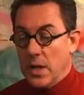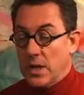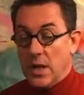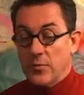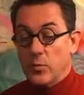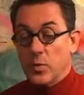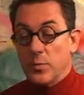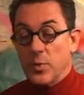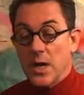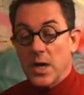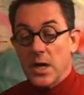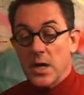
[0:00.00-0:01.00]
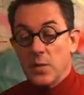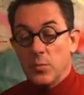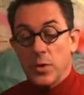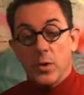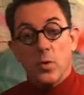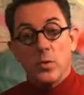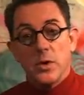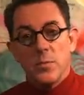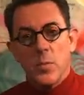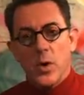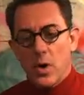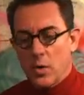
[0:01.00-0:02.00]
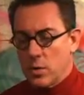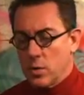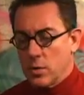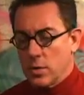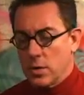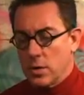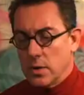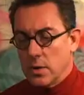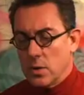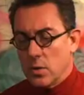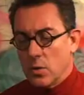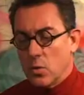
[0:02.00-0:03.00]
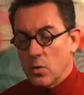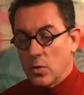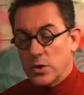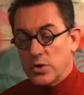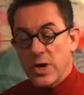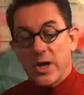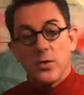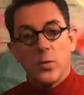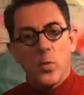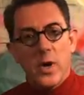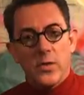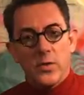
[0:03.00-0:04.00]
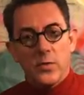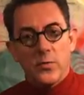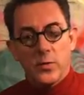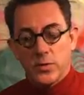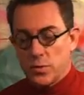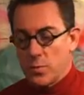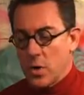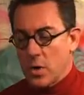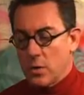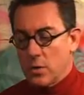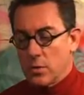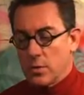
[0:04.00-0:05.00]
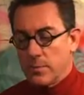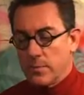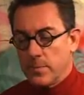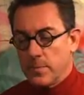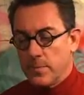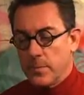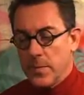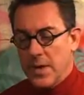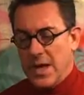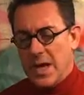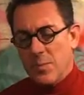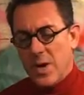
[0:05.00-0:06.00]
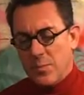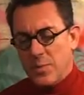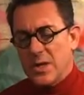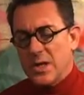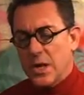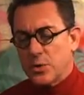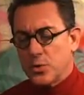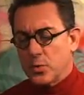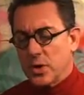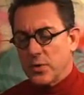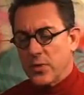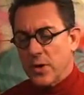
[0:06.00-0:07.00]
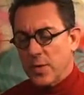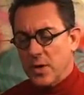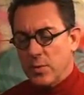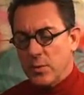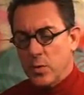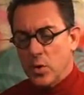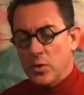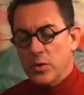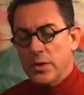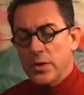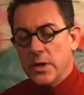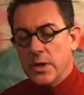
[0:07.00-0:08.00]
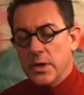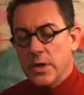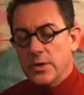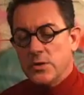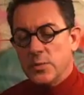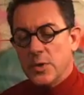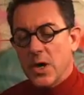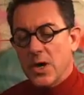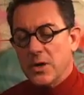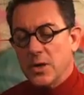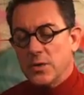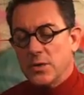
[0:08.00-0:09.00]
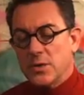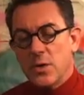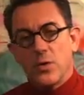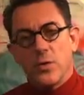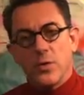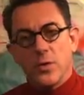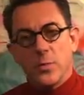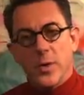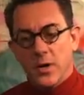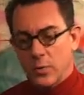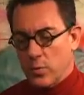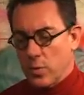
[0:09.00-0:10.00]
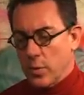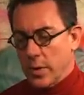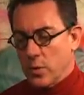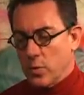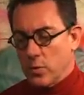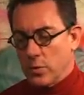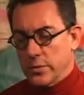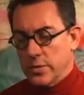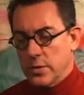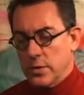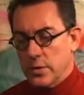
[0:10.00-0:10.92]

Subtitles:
Never repay, but only borrow, or check the weather for tomorrow. It might be luxury, if I may be bold, to be unconcerned about growing old.